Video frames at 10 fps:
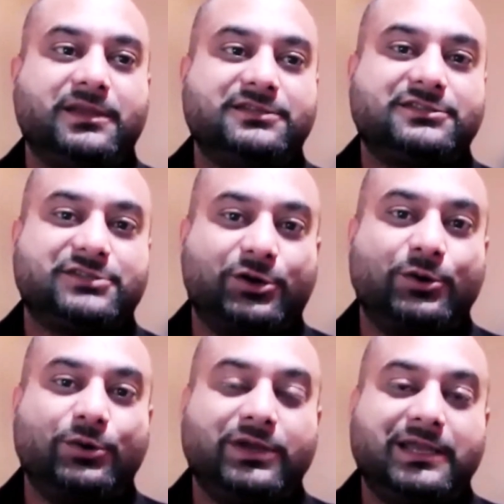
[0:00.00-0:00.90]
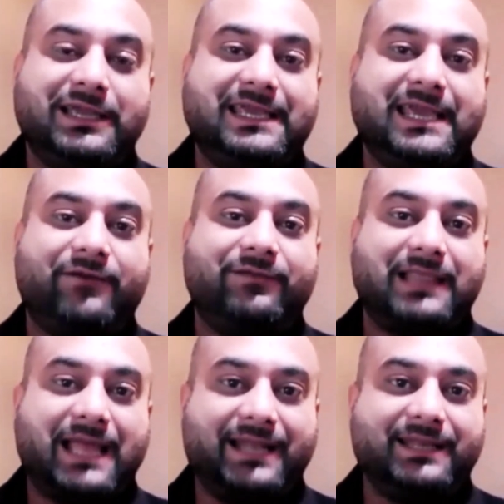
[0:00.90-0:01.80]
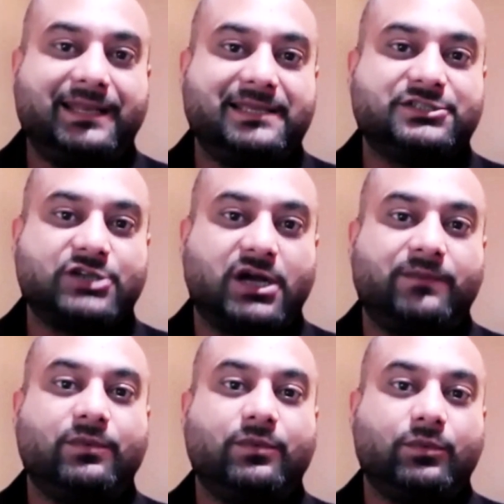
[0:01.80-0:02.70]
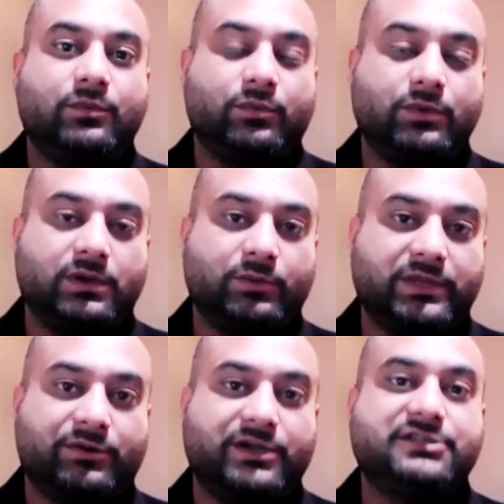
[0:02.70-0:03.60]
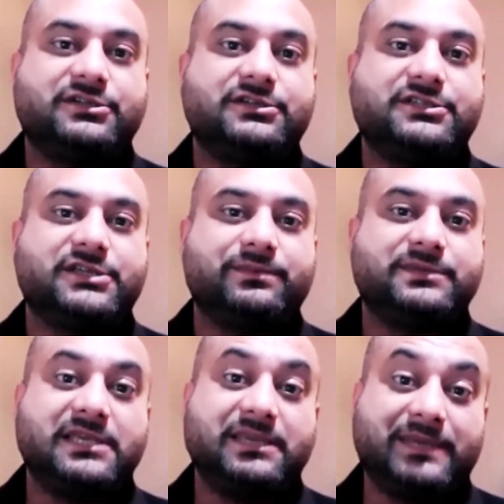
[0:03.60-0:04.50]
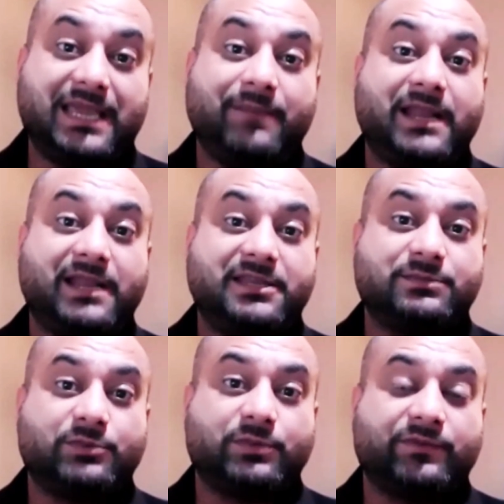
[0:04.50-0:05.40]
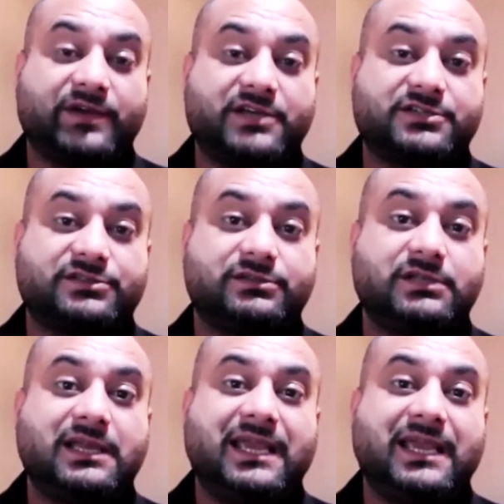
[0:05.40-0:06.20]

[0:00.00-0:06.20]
So he have landed his job with our internships. He became an IT support professional.